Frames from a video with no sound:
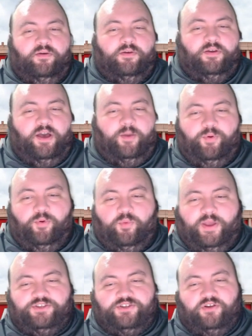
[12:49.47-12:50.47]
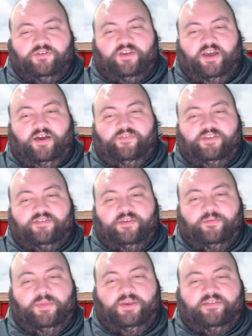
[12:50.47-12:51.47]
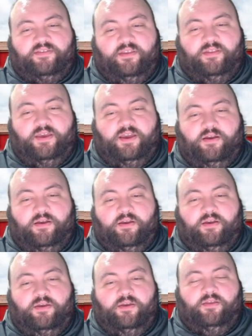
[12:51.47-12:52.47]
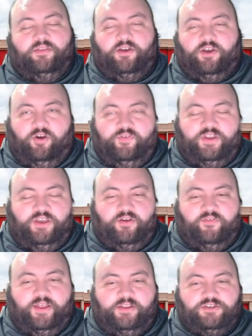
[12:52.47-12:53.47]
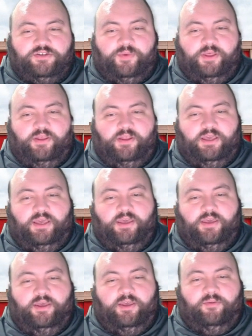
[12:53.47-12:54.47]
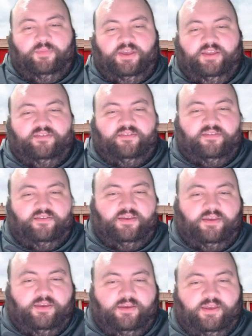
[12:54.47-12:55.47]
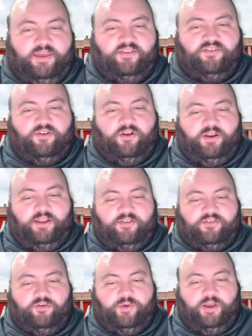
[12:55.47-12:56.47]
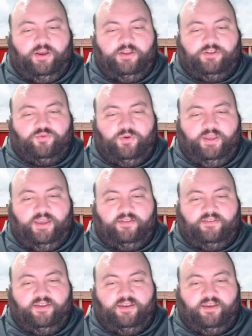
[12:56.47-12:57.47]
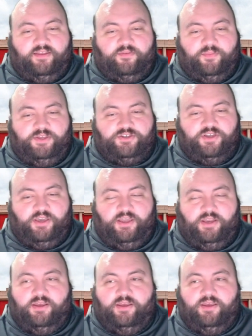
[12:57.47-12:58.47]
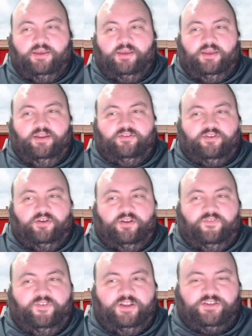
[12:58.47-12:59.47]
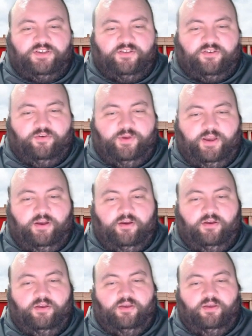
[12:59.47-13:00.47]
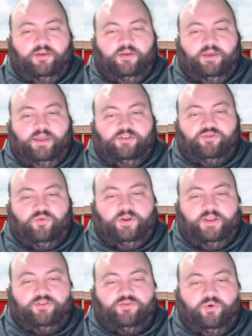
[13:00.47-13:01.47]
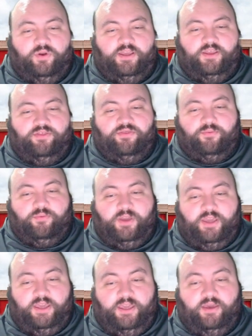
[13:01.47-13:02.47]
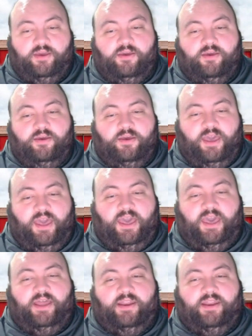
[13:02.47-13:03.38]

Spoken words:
a couple red shirts obviously mixed in there. The COVID year of eligibility means he started his career in 2018 against Michigan and is going to finish his career in 2023 at